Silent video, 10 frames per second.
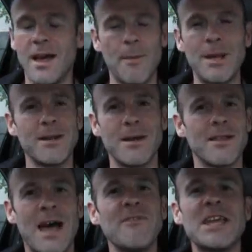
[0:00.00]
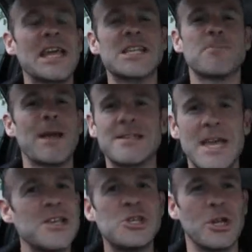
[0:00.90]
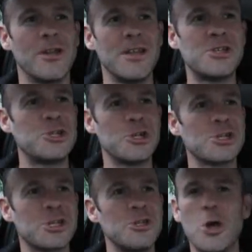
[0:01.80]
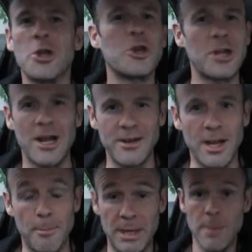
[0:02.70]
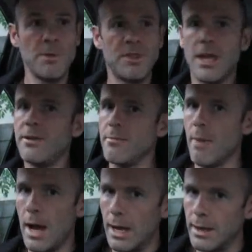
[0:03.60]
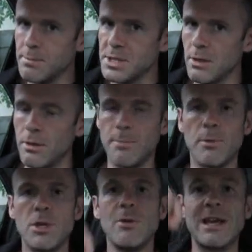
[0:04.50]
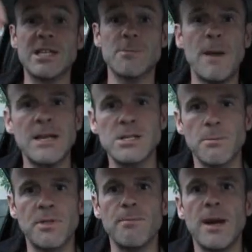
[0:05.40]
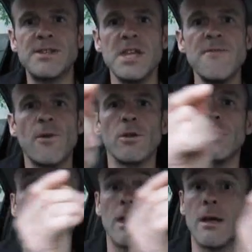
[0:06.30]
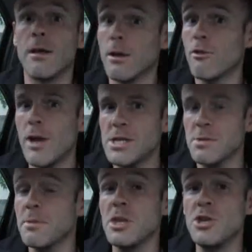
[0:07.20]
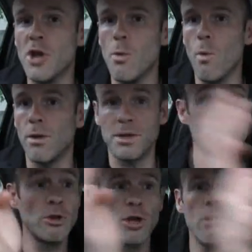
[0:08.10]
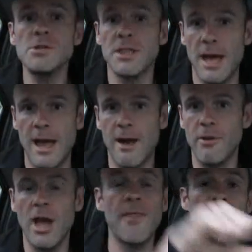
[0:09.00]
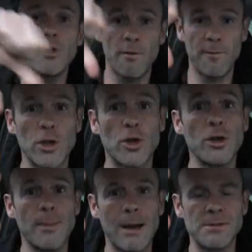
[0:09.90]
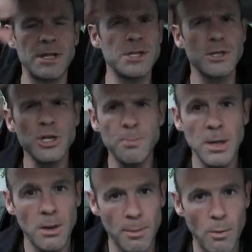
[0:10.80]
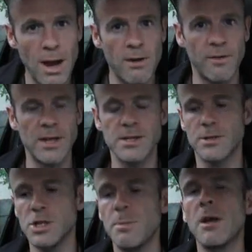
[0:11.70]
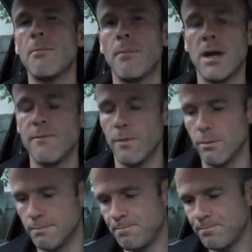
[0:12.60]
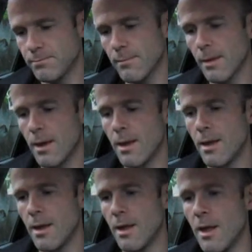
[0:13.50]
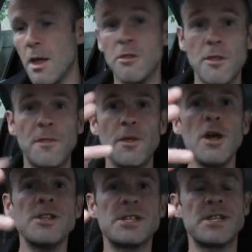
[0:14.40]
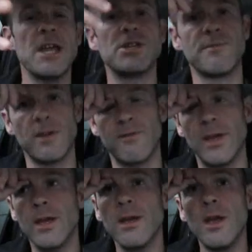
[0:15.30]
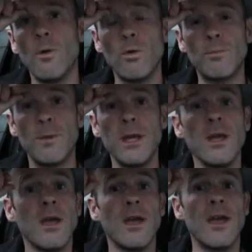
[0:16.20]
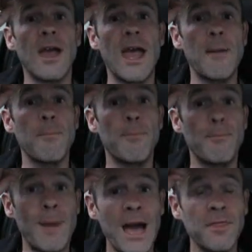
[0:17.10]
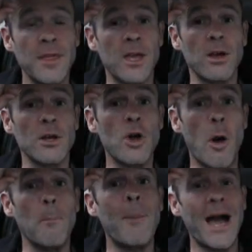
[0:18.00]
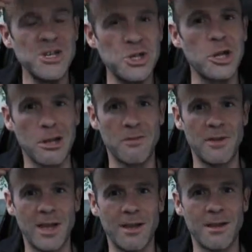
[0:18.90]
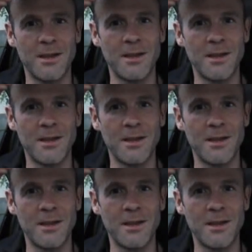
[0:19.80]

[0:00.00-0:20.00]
I mean, having an expectation is just not a good idea. Begin with the end in mind, absolutely, but when you expect something, by default you'll create something you don't want, and you'll go to that area and then not good about it. So just become aware of it. Just become mindful. The third stage of loving would be empathic and compassionate loving.